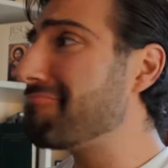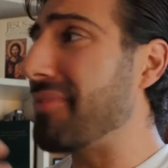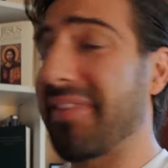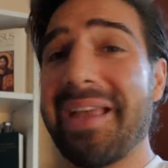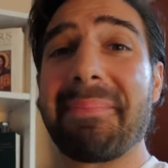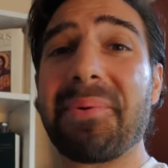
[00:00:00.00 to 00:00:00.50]

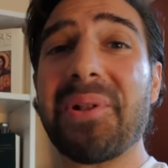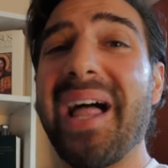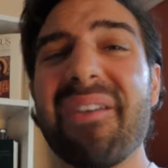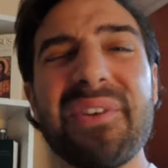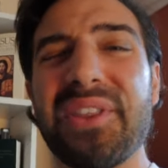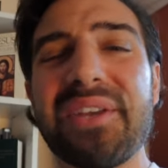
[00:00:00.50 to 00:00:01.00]
the temple,
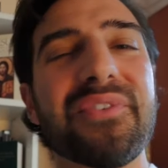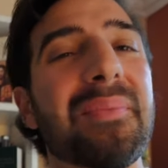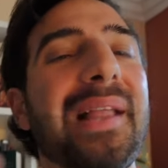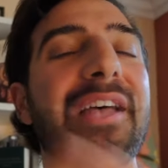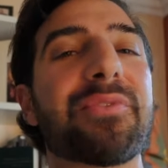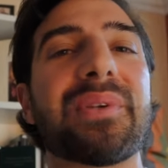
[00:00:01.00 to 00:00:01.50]
everything from
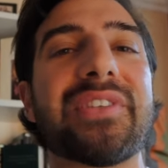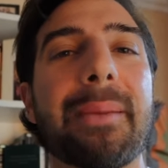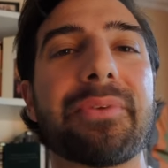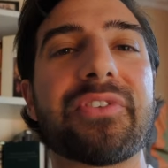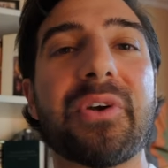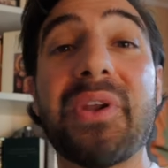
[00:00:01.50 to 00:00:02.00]
last week's
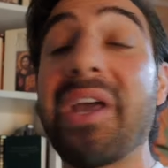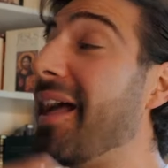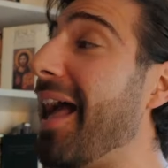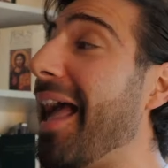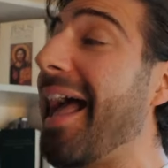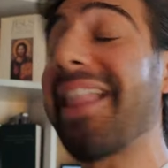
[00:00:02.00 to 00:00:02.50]
episode,
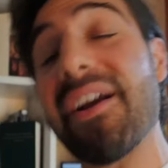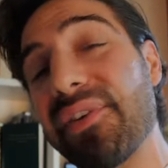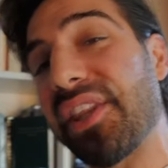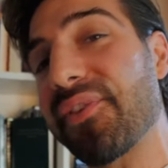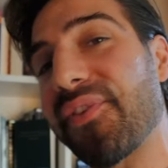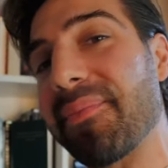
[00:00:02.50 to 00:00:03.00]
and
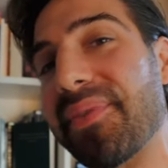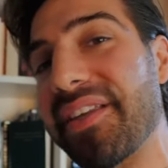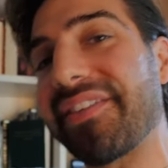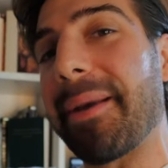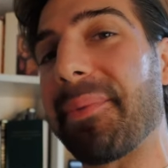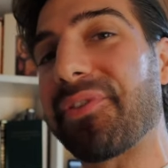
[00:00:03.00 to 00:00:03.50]
everything from
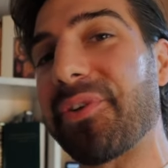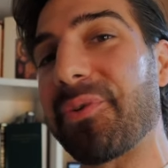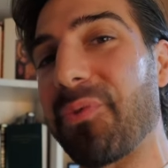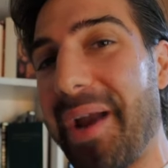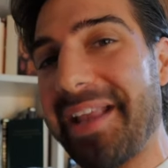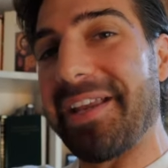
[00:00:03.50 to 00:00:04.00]
this episode
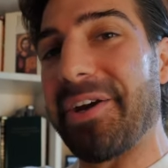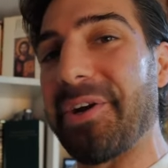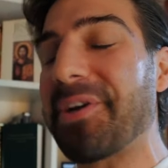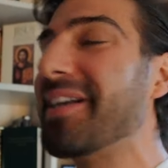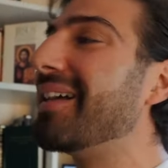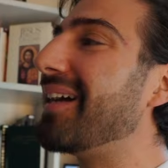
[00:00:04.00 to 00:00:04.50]
right
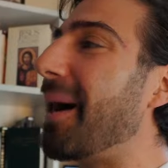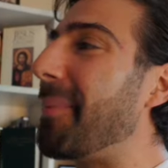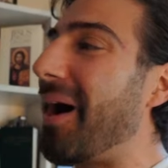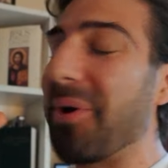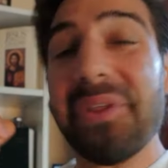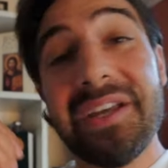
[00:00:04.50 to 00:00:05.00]
here
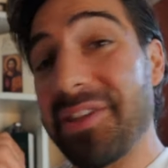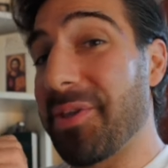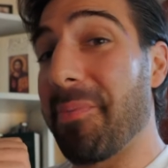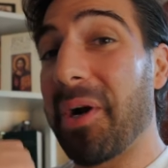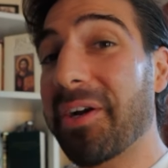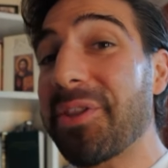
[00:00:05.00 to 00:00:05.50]
about the
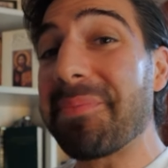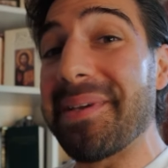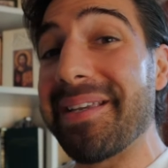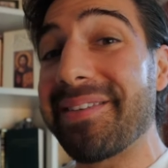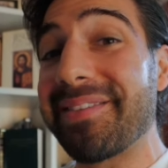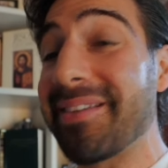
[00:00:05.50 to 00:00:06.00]
mark of the
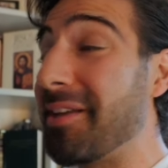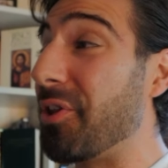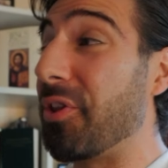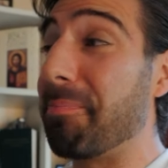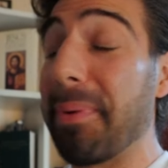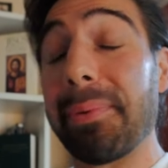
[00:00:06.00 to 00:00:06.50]
beast,
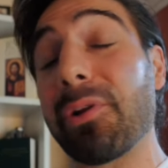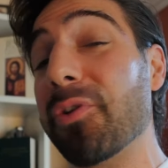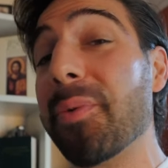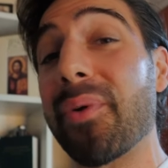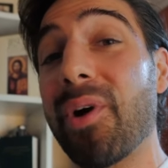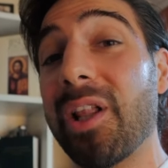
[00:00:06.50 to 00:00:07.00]
the biblical
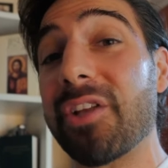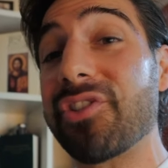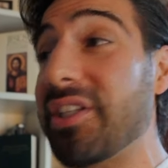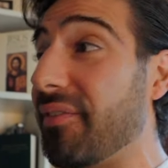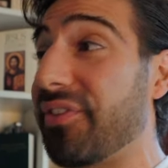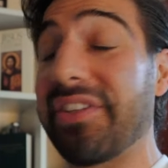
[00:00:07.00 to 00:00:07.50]

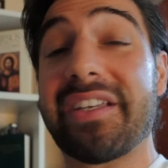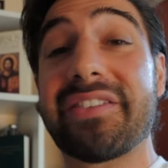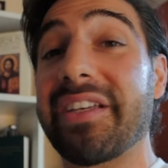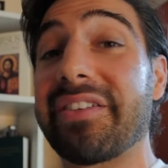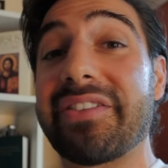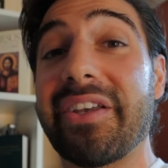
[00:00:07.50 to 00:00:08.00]
numerology of
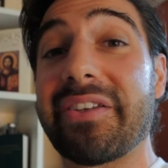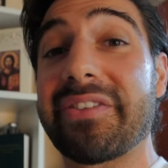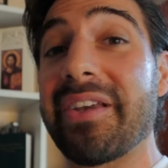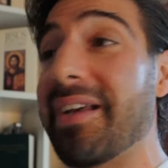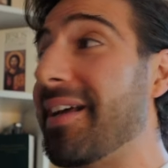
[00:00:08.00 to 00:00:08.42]
666,